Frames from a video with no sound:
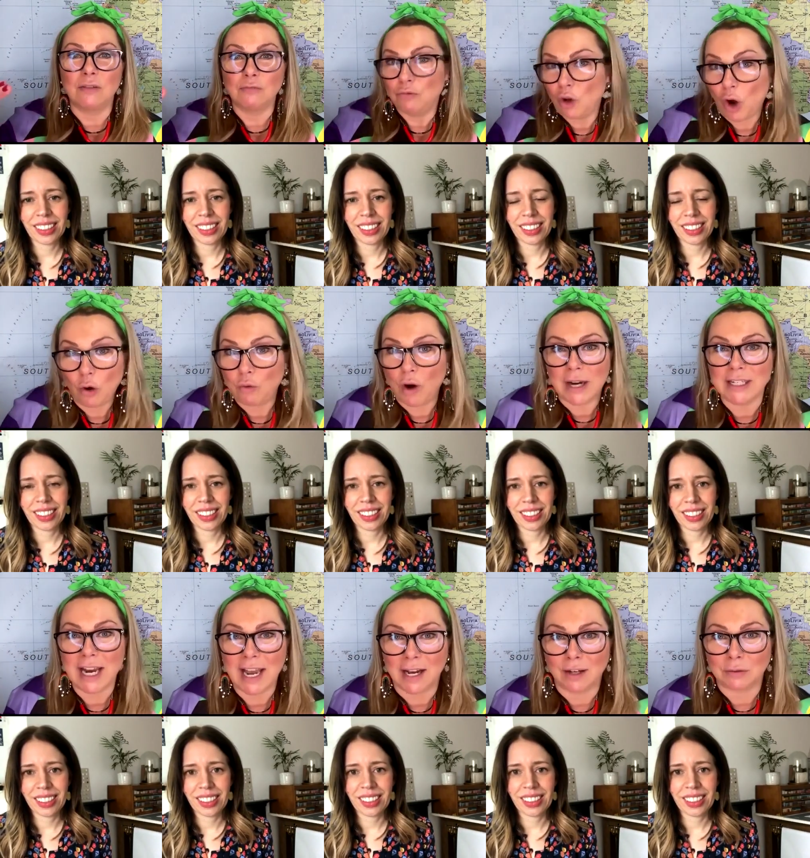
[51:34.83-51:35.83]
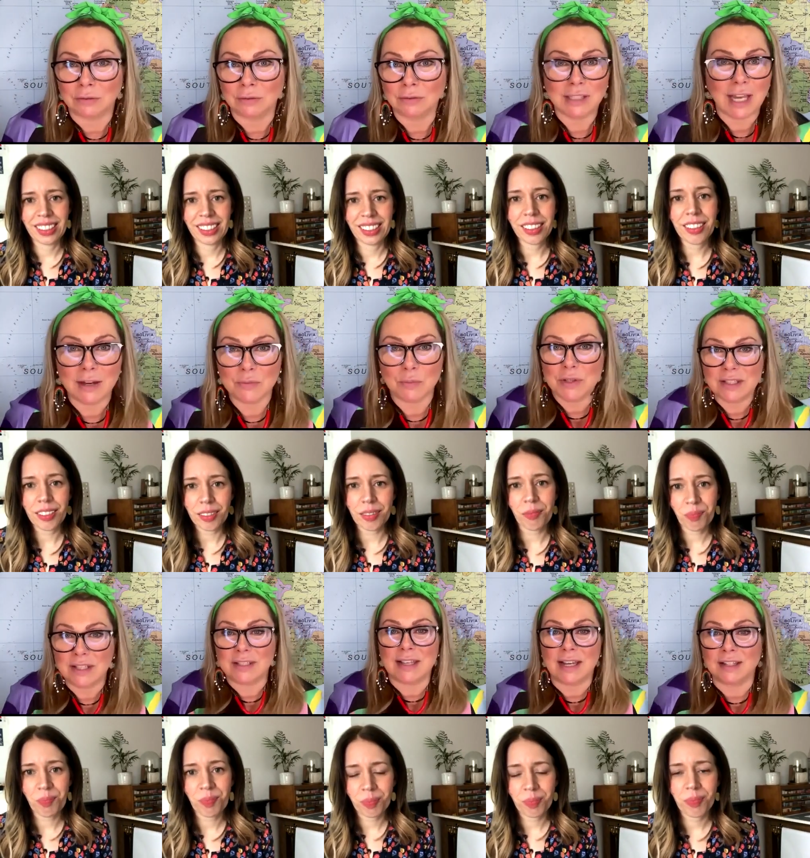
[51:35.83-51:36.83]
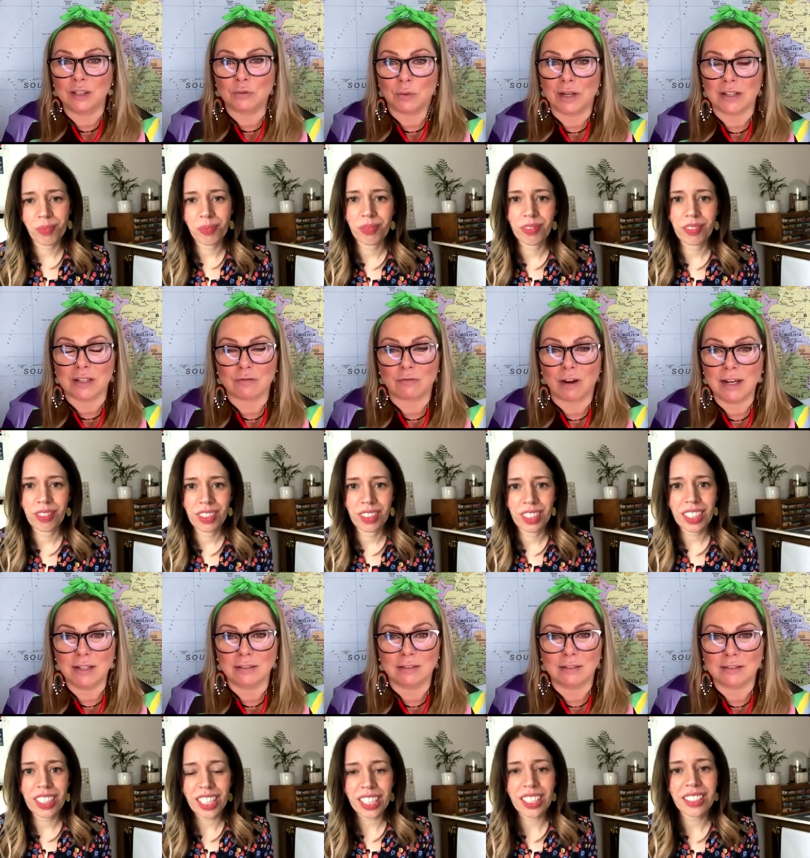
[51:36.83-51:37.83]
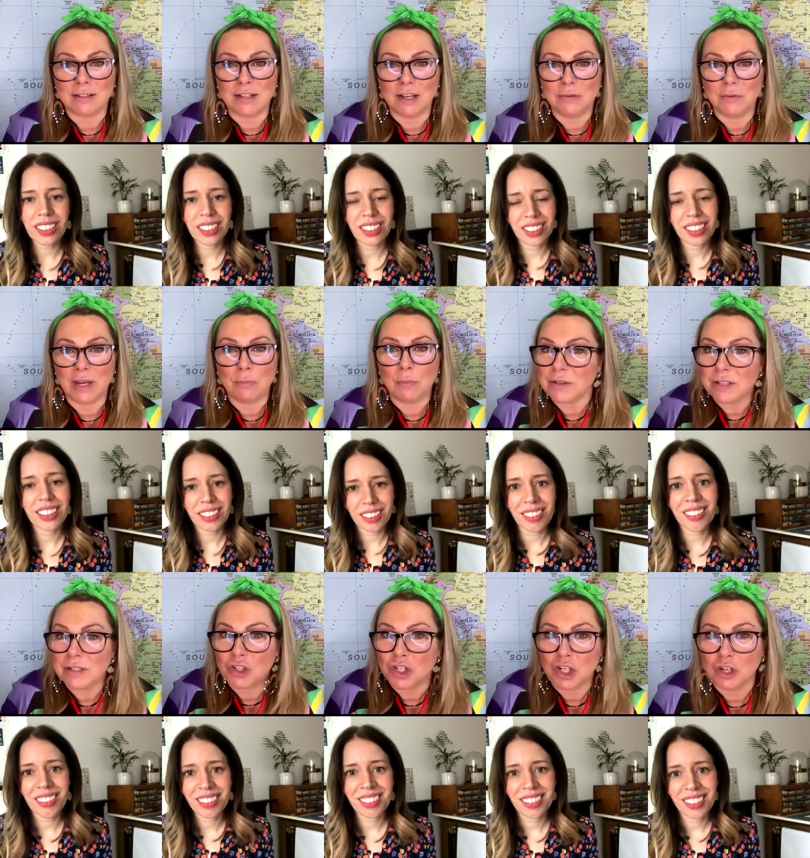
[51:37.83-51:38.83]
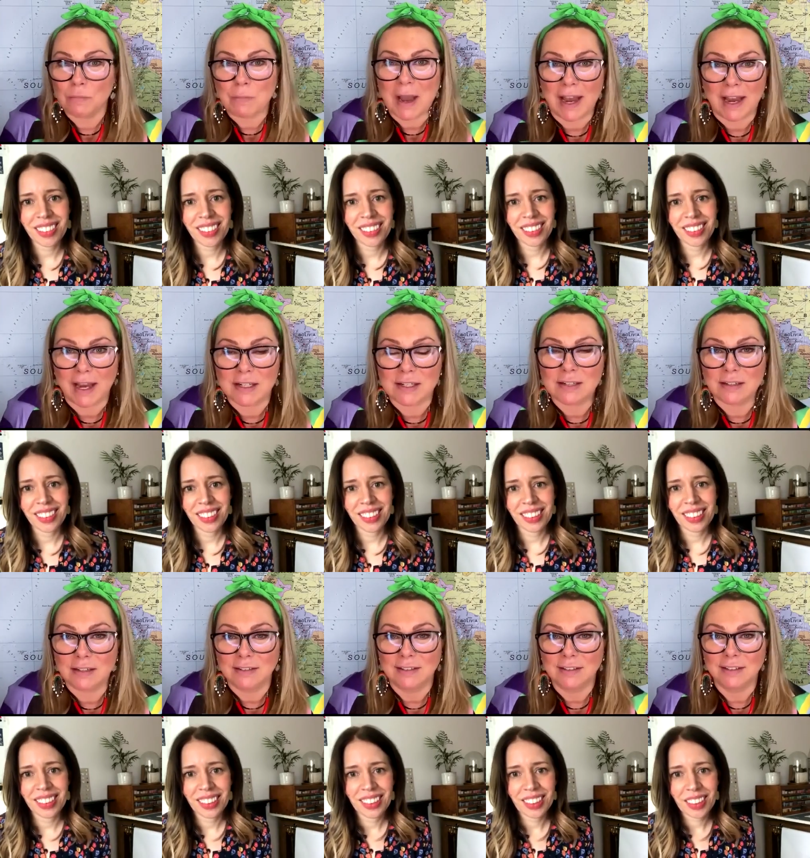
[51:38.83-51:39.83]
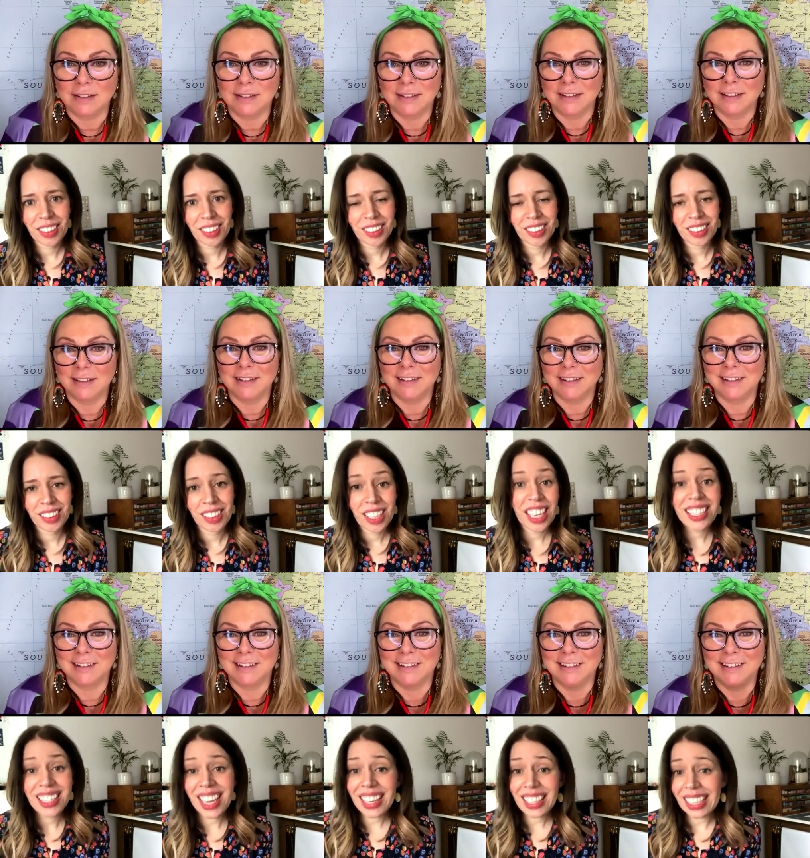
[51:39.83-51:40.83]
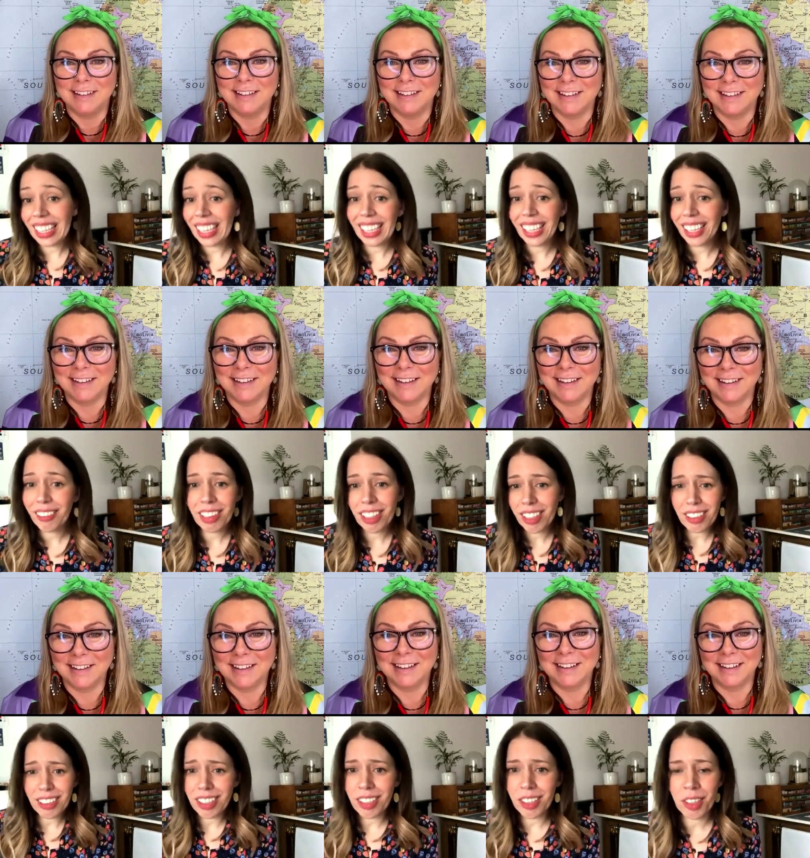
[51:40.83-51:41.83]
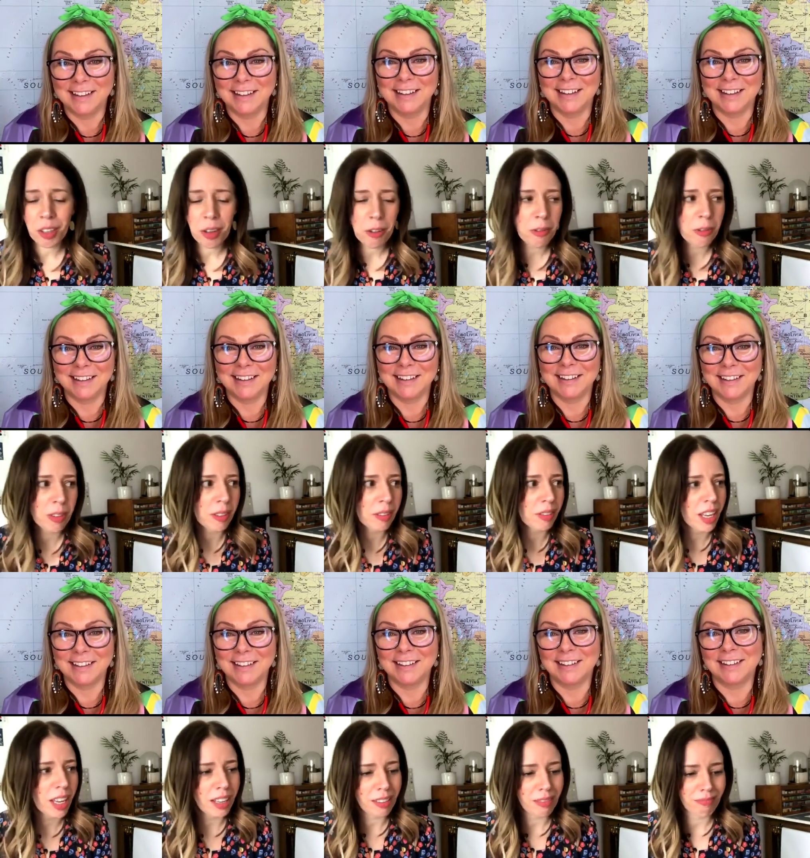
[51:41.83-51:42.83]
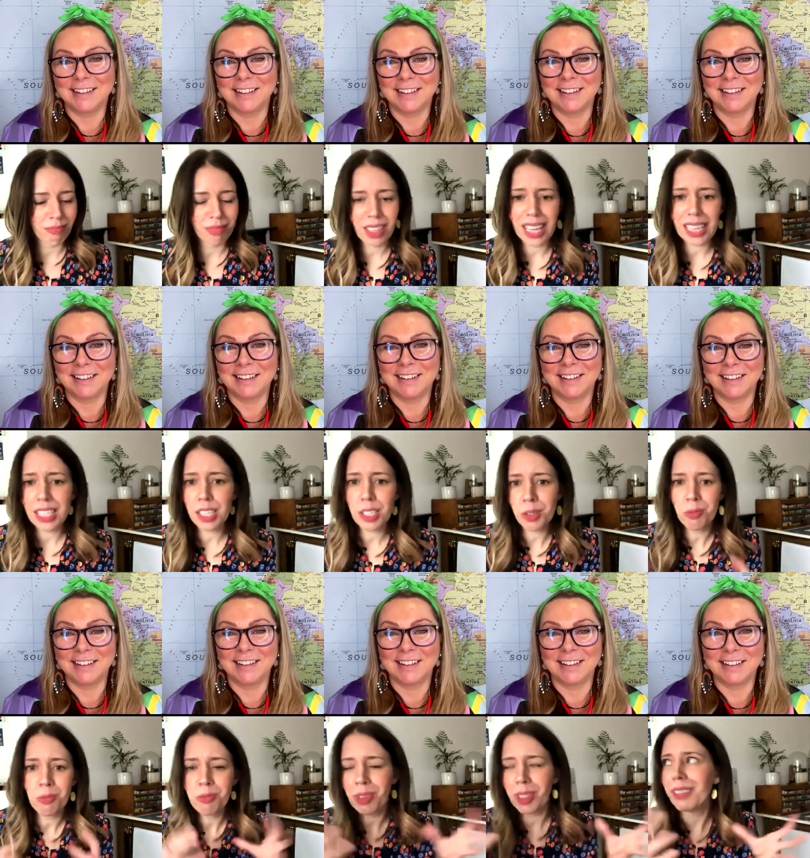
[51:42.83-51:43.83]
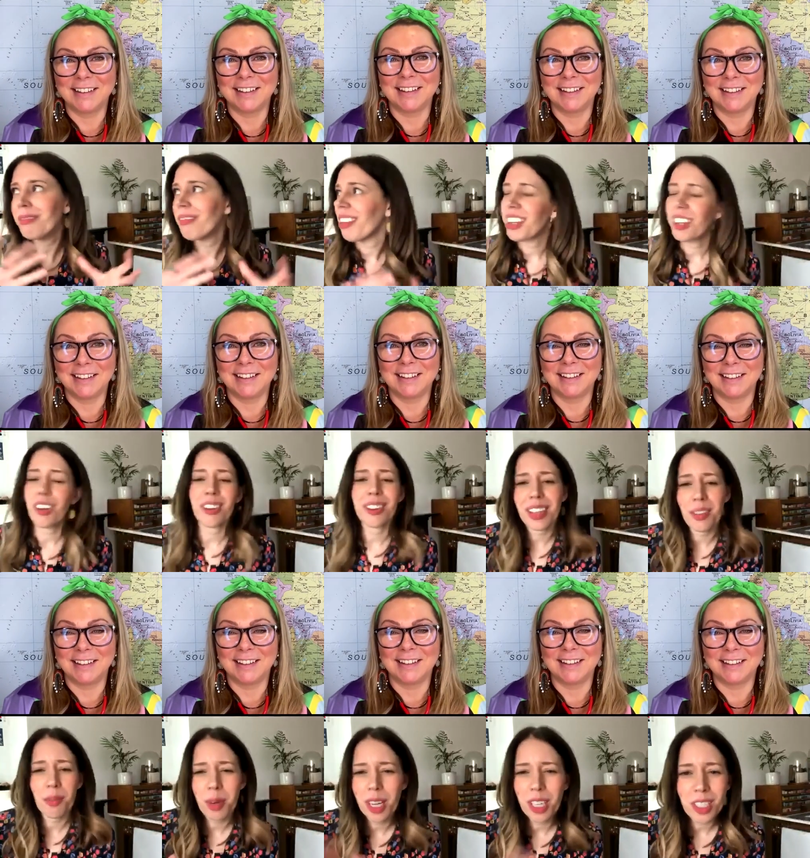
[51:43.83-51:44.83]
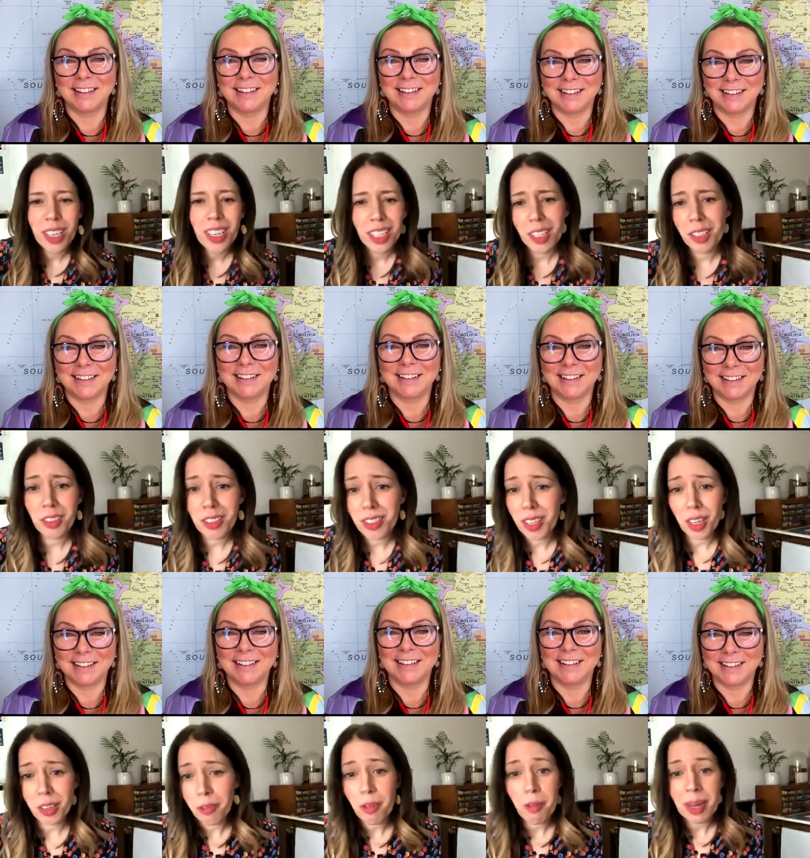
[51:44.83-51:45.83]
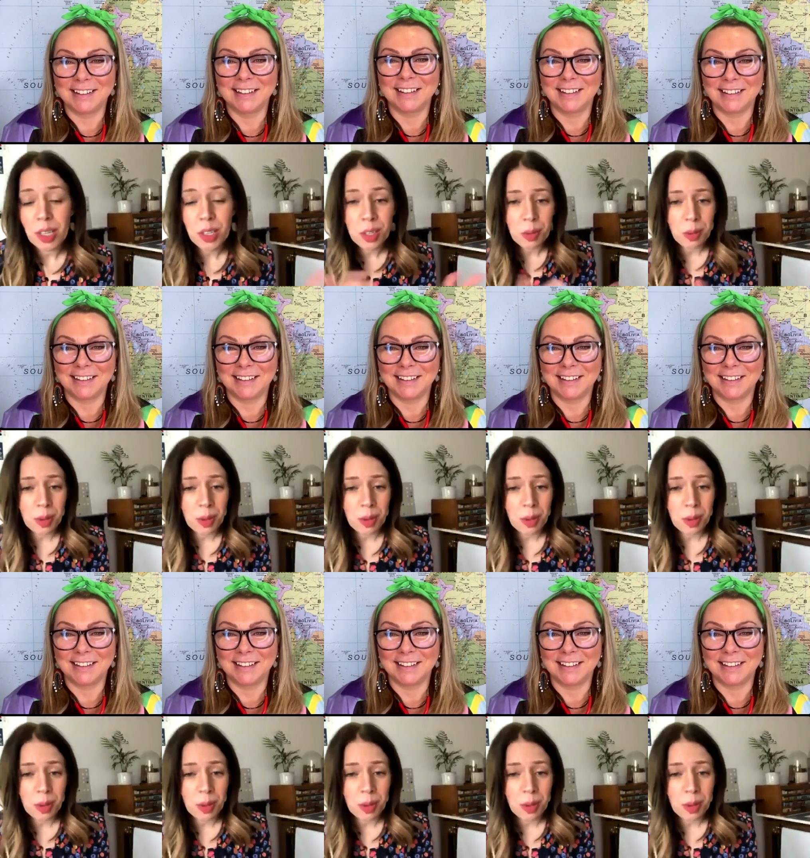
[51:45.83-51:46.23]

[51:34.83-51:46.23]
Speaker 1: not right now that was mm -hmm. the second worst right yeah so it mm-hmm. wasn't too bad
Speaker 2: Exactly. And uh, you kind of uh, catastrophic. I can't say the word. You just kind of imagine the